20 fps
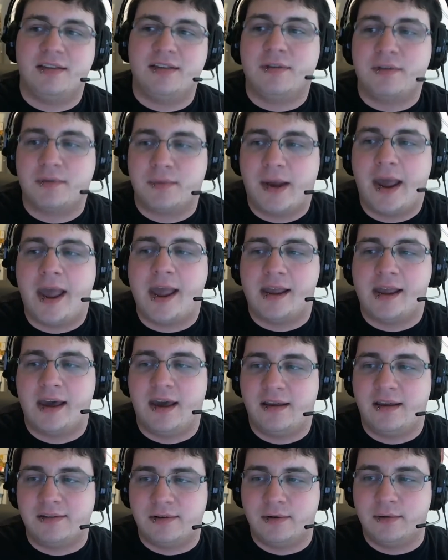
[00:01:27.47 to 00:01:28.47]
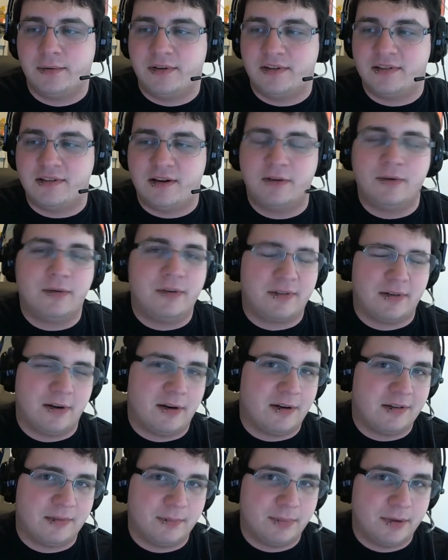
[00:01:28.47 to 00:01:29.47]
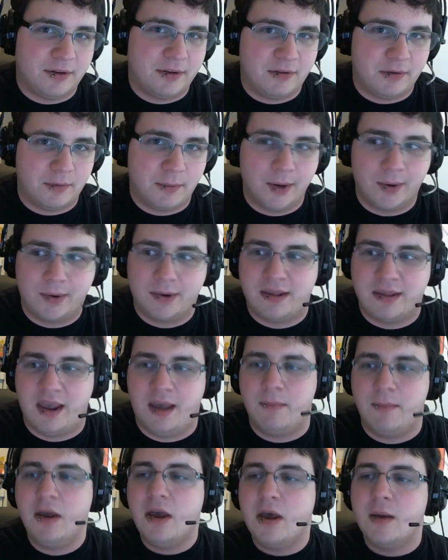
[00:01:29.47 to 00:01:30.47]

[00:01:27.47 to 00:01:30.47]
Those Riot guys, always an awesome pleasure to work with them.